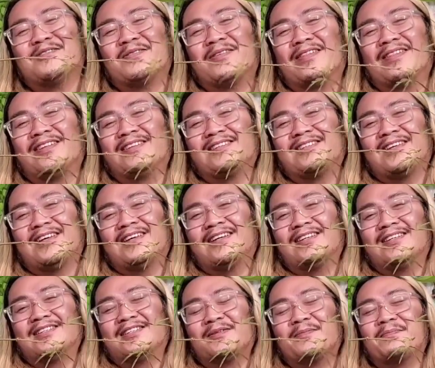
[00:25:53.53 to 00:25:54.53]
So
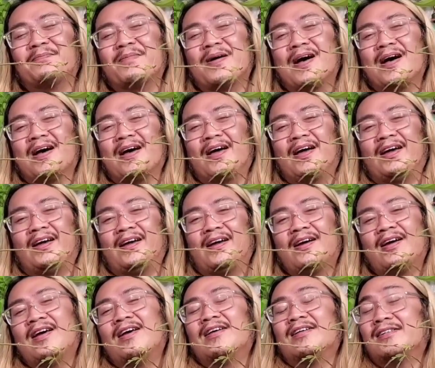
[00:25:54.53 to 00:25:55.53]
this is
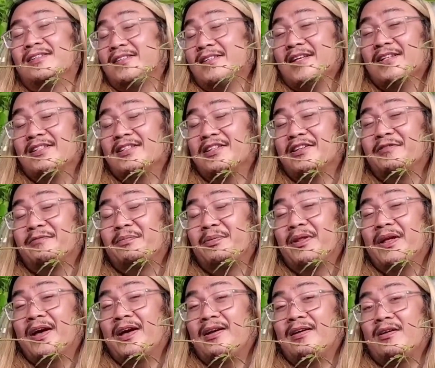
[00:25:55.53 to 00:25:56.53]
my
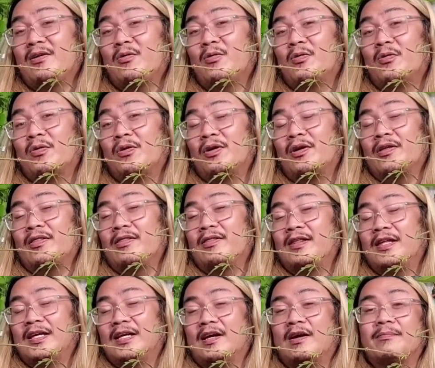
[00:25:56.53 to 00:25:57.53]
sensitive plant,
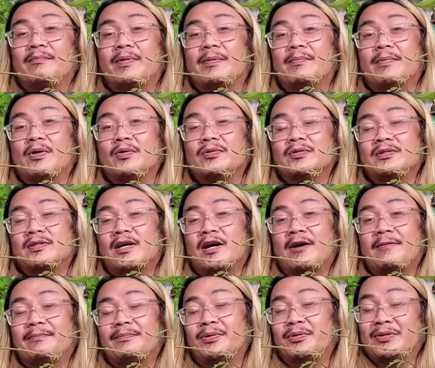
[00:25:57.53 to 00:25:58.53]
or the
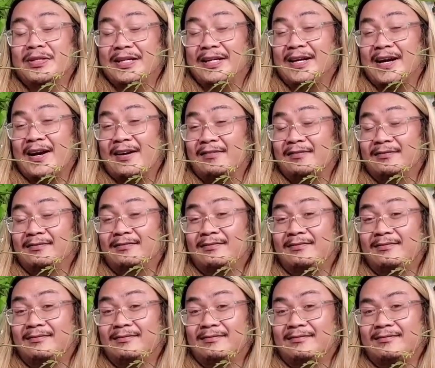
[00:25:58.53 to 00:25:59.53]
Mimosa
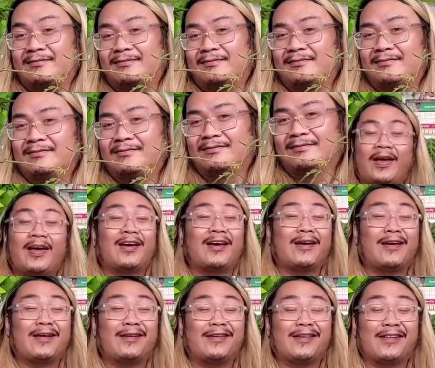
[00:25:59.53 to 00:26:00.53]
pudica.
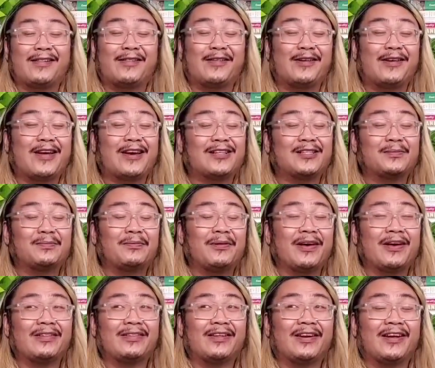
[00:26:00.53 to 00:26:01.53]
And the
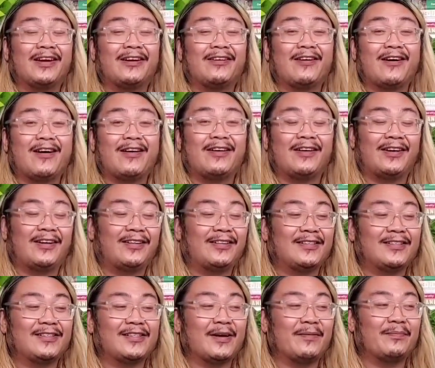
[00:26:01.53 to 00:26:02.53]
next plant that I
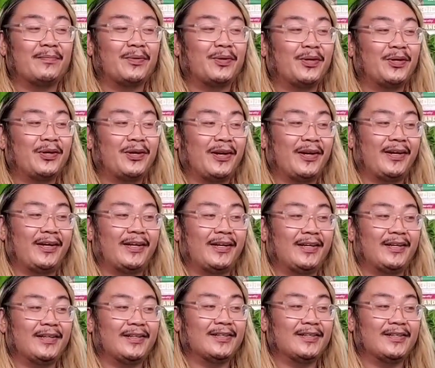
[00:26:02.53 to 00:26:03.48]
got in December